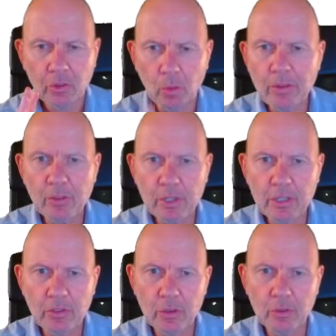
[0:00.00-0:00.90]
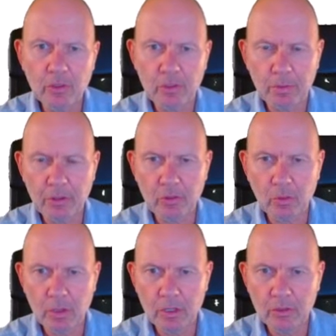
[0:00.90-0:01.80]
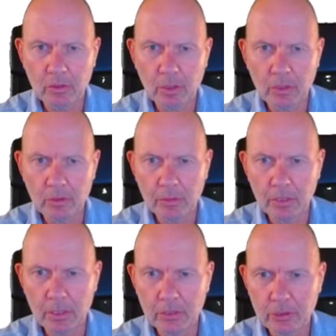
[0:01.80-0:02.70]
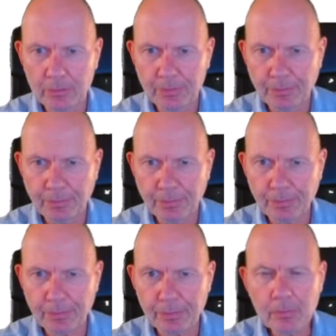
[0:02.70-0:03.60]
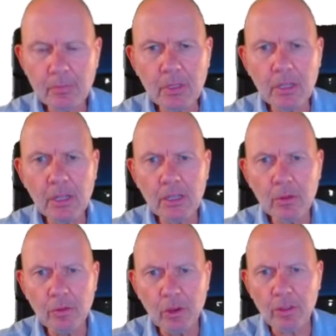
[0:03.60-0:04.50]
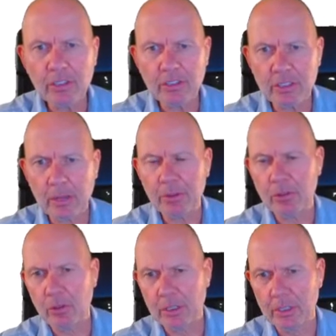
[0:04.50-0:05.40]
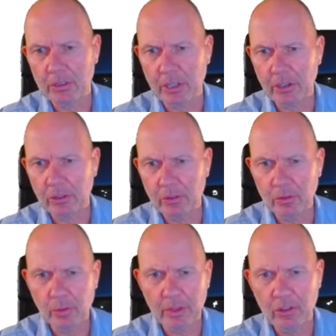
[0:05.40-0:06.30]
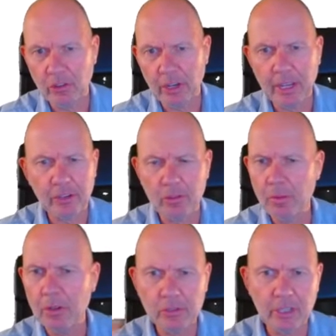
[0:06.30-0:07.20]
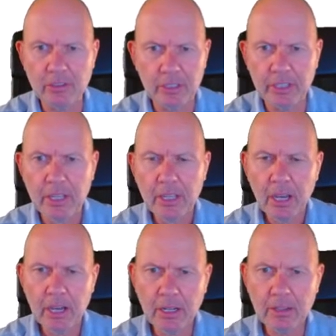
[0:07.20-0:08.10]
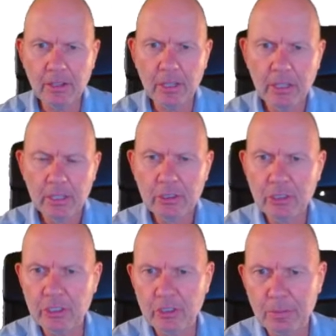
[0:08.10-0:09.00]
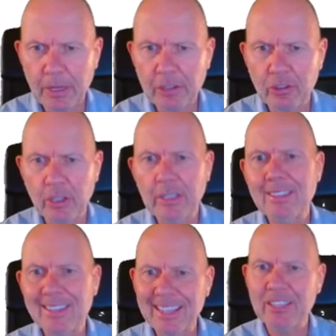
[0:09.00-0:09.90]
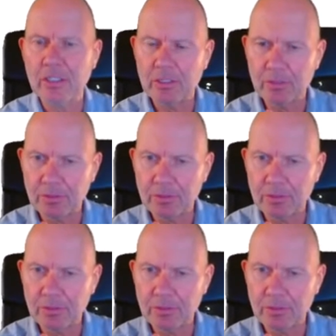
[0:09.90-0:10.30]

So we've seen two geospatial words at Worlds emerge. We've got the established organizations within GIS remote sensing and other geospatially data